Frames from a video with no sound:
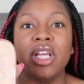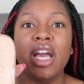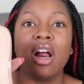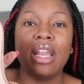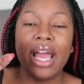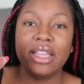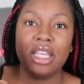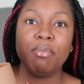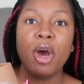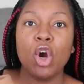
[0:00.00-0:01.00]
They are like
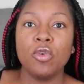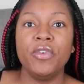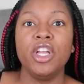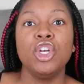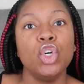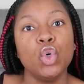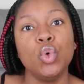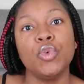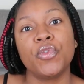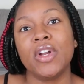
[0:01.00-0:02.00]
the perfect
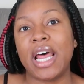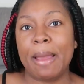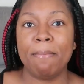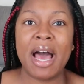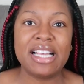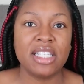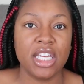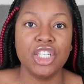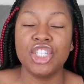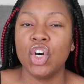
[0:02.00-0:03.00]
nude for like my
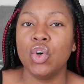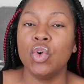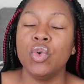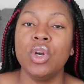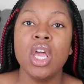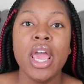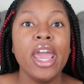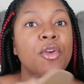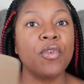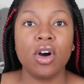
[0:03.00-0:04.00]
skin tone
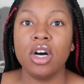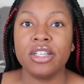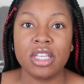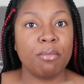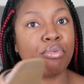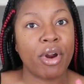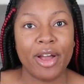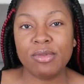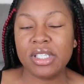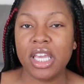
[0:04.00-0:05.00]
and for us
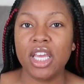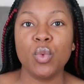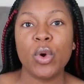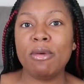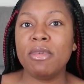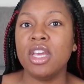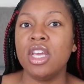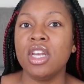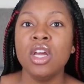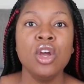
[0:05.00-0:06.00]
brown skinned
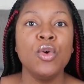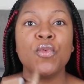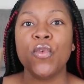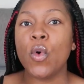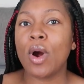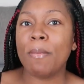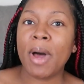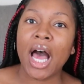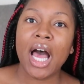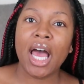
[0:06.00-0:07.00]
women, for
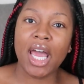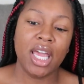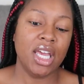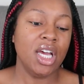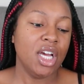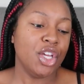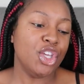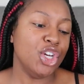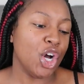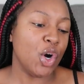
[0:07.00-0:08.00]
my,
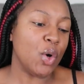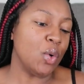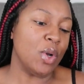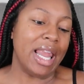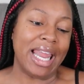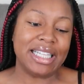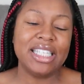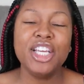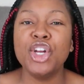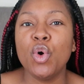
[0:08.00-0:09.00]
you know,
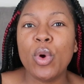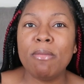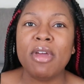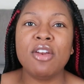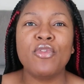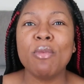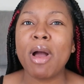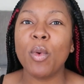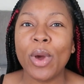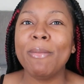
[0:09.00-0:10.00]
Latino women, for
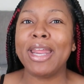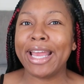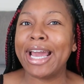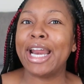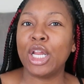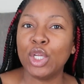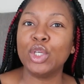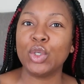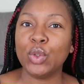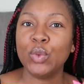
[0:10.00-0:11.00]
my women that got a
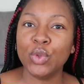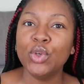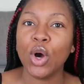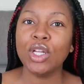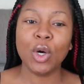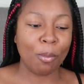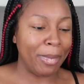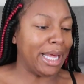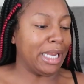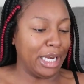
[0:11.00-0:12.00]
little, you know, a little
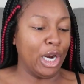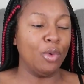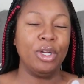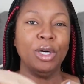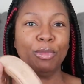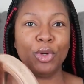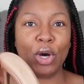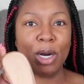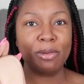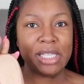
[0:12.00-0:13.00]
melanin on them. You
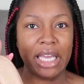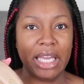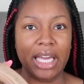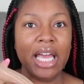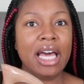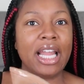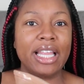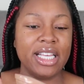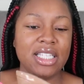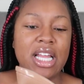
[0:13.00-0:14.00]
know what I'm saying?
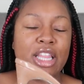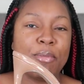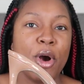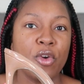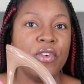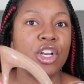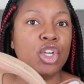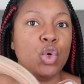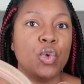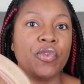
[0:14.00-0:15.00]
Like, this is like the perfect
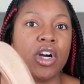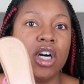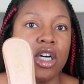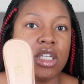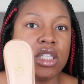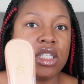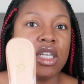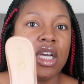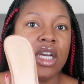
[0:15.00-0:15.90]
nude for us.